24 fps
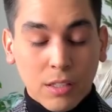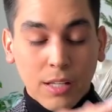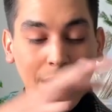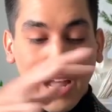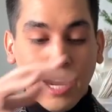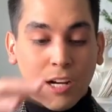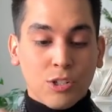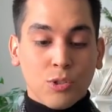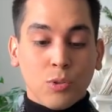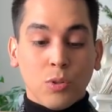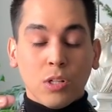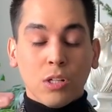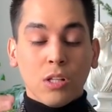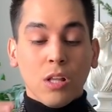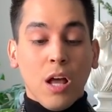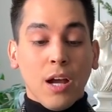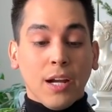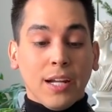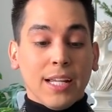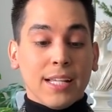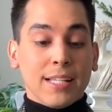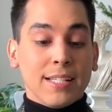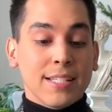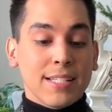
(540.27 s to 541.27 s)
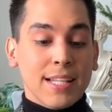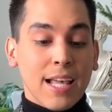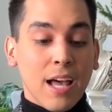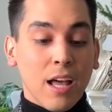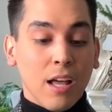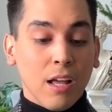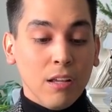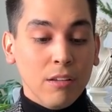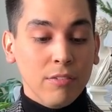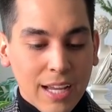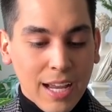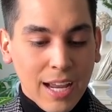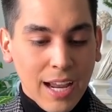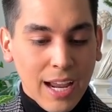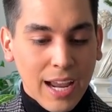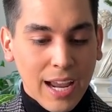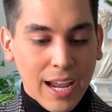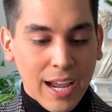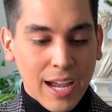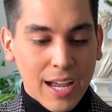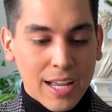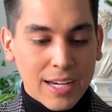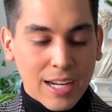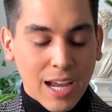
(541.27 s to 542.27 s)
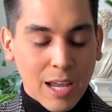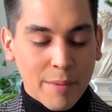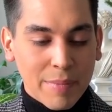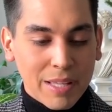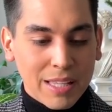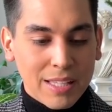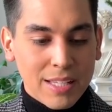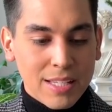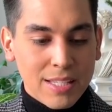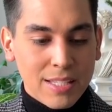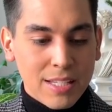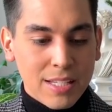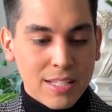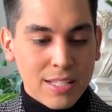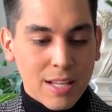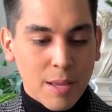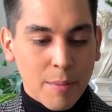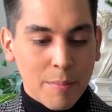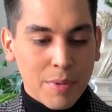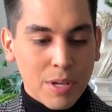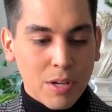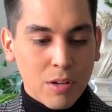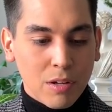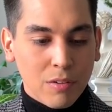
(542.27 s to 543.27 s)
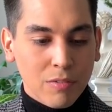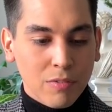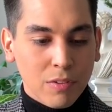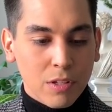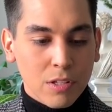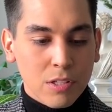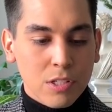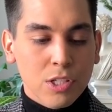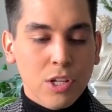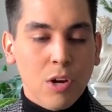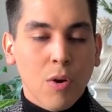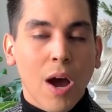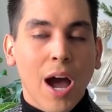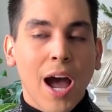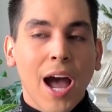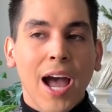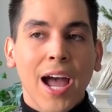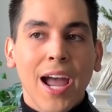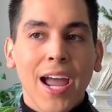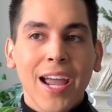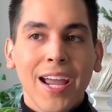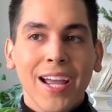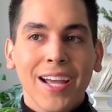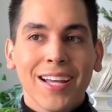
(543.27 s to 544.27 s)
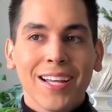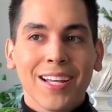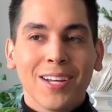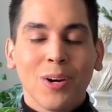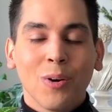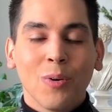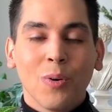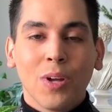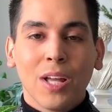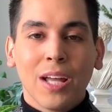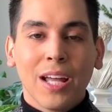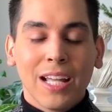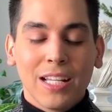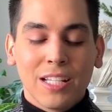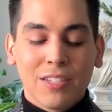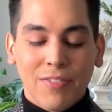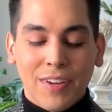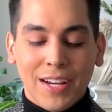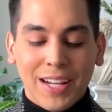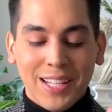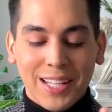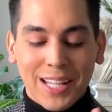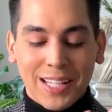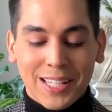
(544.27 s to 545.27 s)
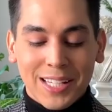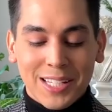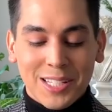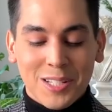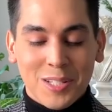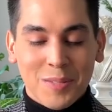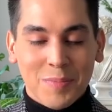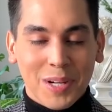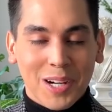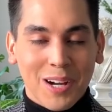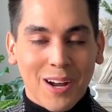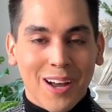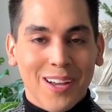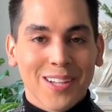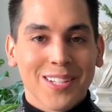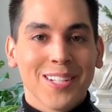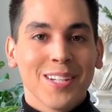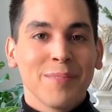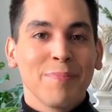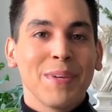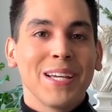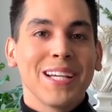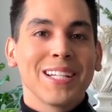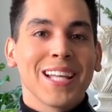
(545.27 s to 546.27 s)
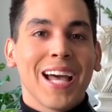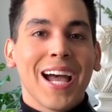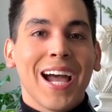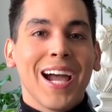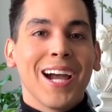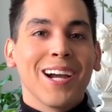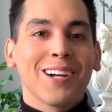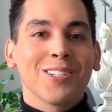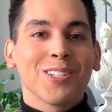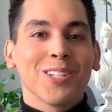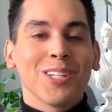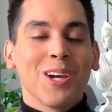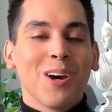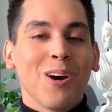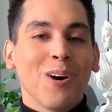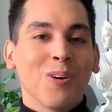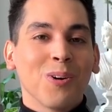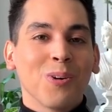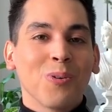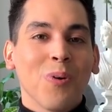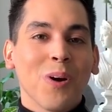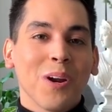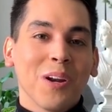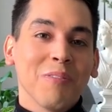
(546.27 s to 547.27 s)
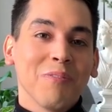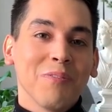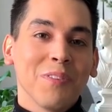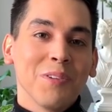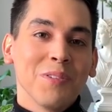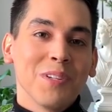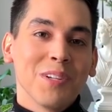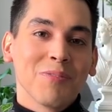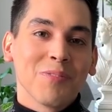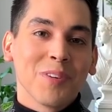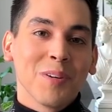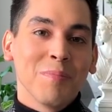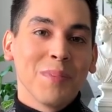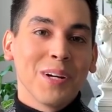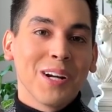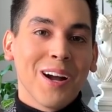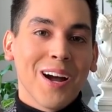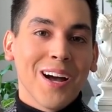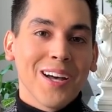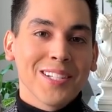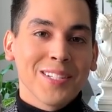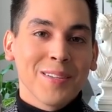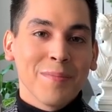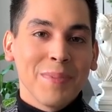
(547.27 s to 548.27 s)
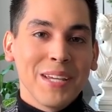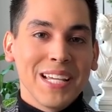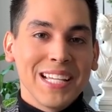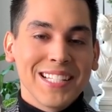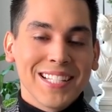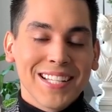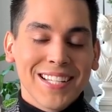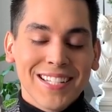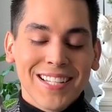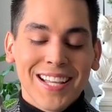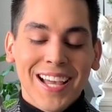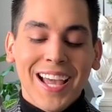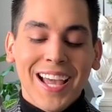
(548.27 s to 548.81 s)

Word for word: actual clock itself. And I mean, this is beautiful. So I, it's funny that this is Mikasa because I actually own quite a few different Mikasa pieces